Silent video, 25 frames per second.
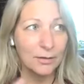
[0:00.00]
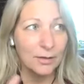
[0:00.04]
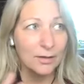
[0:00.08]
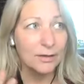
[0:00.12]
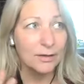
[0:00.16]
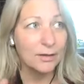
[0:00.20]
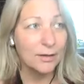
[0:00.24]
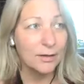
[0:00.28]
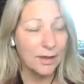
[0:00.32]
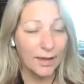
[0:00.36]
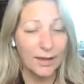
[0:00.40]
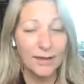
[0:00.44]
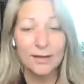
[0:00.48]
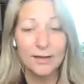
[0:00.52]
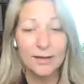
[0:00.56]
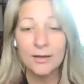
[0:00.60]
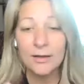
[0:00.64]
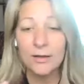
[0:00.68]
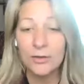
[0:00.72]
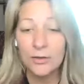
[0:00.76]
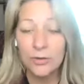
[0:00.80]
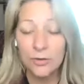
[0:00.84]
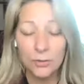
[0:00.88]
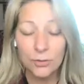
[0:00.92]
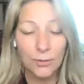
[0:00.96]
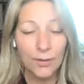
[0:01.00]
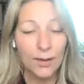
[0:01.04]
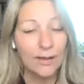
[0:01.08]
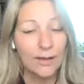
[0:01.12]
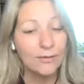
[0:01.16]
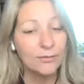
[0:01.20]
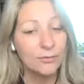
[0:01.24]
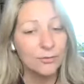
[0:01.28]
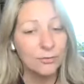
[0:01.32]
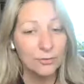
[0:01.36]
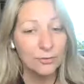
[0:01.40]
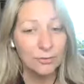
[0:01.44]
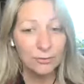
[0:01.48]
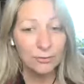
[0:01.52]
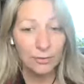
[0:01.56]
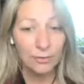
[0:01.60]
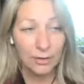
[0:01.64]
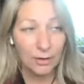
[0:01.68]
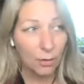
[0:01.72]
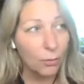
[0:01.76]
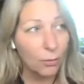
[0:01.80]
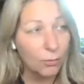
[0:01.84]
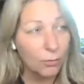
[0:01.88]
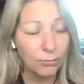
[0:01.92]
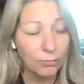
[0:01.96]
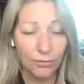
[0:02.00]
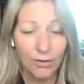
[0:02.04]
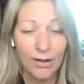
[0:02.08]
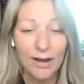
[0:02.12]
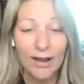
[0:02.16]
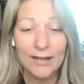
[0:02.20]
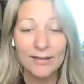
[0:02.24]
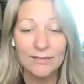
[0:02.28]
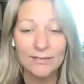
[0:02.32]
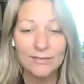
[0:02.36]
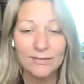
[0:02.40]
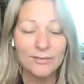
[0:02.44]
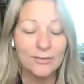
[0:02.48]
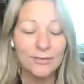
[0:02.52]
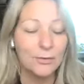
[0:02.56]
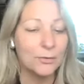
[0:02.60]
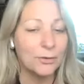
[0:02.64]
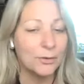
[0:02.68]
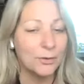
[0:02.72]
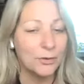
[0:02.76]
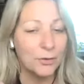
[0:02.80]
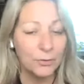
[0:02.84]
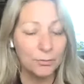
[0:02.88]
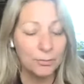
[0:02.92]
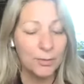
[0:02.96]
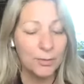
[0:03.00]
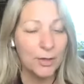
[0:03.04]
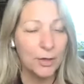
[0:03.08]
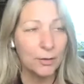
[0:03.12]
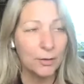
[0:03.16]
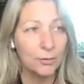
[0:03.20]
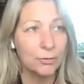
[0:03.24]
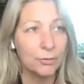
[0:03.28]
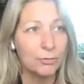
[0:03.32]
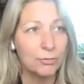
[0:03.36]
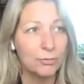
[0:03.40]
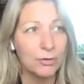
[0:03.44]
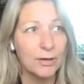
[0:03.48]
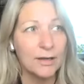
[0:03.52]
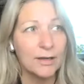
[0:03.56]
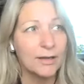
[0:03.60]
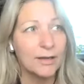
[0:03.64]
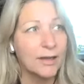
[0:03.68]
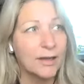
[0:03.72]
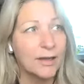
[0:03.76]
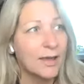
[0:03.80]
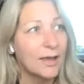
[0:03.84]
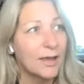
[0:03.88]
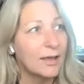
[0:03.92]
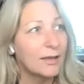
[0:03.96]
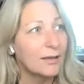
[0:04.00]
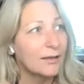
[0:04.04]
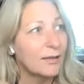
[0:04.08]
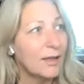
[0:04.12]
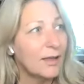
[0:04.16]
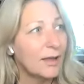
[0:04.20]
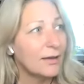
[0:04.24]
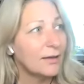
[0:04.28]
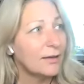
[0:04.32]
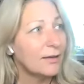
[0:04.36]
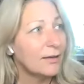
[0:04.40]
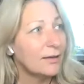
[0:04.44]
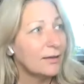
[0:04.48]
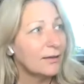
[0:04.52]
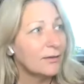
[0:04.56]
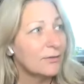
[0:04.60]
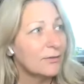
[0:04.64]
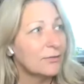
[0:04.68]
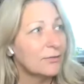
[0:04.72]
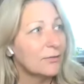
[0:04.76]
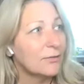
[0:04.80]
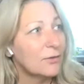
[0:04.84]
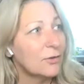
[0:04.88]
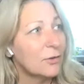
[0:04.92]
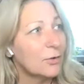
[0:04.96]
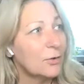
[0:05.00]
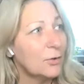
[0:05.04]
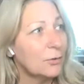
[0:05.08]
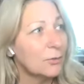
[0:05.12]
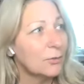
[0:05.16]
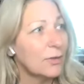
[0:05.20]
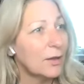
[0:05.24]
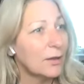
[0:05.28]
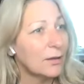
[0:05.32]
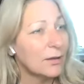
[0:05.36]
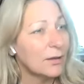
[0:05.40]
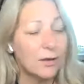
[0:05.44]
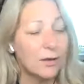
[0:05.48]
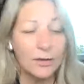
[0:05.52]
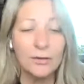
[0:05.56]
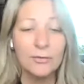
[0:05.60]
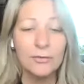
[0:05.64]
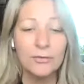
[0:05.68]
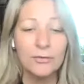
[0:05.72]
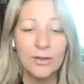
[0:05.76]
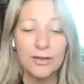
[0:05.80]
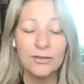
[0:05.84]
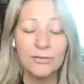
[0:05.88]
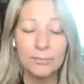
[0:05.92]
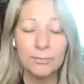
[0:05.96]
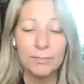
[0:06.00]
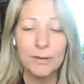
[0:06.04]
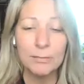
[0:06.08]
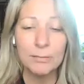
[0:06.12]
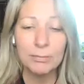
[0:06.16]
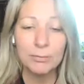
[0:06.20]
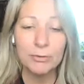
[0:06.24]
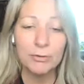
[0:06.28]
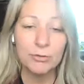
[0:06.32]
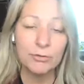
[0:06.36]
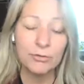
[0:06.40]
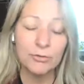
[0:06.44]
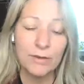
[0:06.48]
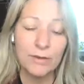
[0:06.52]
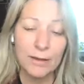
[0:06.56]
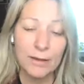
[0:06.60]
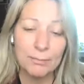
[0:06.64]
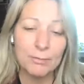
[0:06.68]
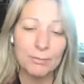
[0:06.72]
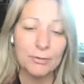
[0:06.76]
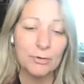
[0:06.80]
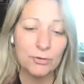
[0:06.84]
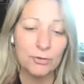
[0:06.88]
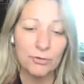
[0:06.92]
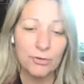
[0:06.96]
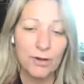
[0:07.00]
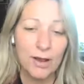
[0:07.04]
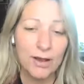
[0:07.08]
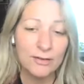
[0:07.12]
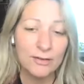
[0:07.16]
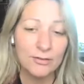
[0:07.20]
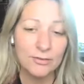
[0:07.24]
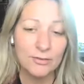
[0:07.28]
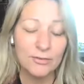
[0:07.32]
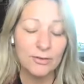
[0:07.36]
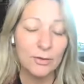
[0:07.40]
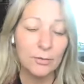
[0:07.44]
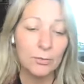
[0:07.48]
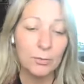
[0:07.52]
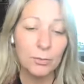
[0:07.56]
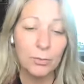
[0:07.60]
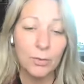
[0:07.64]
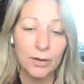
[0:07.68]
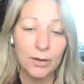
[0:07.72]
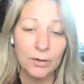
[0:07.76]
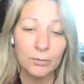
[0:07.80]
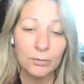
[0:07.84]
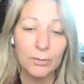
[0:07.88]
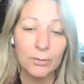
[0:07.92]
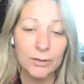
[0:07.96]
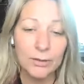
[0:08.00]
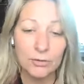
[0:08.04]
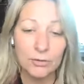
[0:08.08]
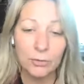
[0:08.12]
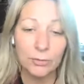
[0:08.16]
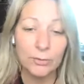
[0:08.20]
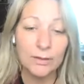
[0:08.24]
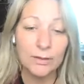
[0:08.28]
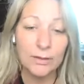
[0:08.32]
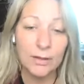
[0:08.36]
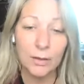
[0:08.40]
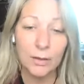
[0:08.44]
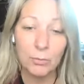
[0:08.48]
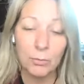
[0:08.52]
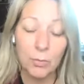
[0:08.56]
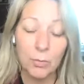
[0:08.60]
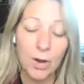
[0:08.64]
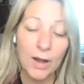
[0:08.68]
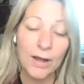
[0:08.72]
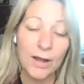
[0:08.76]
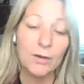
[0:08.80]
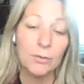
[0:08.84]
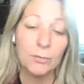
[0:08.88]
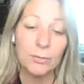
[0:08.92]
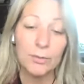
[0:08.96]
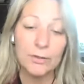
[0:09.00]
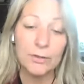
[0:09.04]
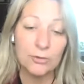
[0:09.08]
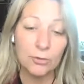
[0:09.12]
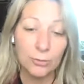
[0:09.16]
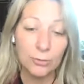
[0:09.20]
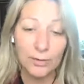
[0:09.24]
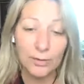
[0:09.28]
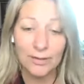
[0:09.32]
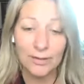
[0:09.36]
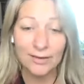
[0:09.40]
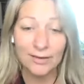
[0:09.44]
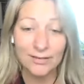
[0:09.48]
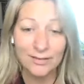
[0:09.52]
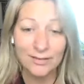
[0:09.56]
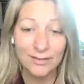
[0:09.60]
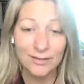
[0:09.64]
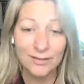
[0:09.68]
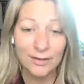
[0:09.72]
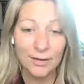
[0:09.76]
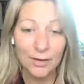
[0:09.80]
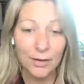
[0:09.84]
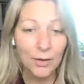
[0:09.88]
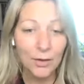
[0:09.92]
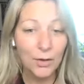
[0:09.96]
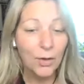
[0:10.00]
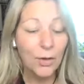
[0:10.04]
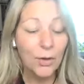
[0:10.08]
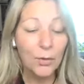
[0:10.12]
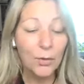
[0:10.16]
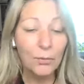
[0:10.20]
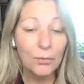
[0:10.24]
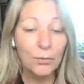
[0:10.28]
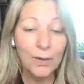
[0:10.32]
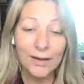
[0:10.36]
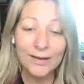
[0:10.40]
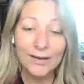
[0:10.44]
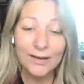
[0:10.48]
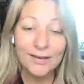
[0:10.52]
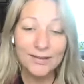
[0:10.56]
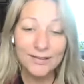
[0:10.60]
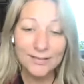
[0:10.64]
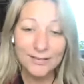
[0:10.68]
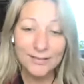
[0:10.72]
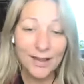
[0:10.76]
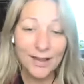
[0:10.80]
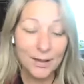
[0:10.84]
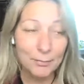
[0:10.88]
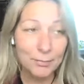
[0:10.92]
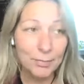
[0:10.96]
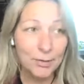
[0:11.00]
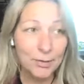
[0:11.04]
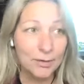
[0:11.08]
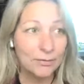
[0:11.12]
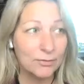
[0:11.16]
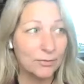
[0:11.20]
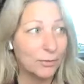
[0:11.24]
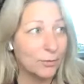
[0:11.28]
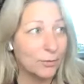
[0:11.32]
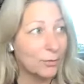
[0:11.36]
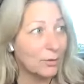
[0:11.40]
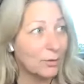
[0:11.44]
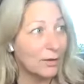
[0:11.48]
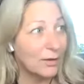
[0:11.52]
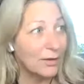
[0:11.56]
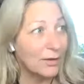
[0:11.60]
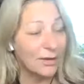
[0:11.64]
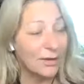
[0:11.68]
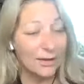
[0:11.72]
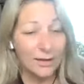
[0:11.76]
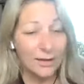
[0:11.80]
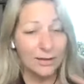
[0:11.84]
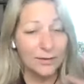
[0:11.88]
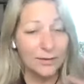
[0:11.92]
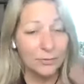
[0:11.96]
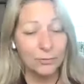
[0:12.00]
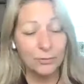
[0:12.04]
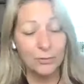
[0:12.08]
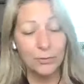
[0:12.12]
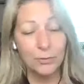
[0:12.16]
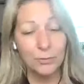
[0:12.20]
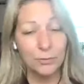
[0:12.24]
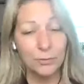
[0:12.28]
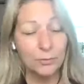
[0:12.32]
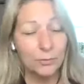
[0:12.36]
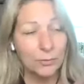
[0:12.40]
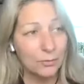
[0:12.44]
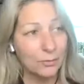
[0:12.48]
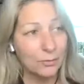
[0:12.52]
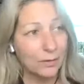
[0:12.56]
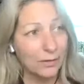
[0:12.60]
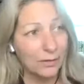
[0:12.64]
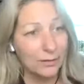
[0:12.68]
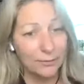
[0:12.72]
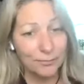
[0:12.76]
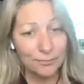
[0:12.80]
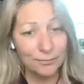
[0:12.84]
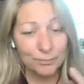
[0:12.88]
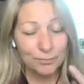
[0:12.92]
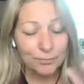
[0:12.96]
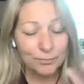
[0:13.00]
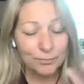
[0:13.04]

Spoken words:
in Canada, the US, or France, or it could be all three. That is, you know, that kind of gets people to stop in their tracks and say, what are we doing? And why are we doing this? What is happening? So I don't know, like,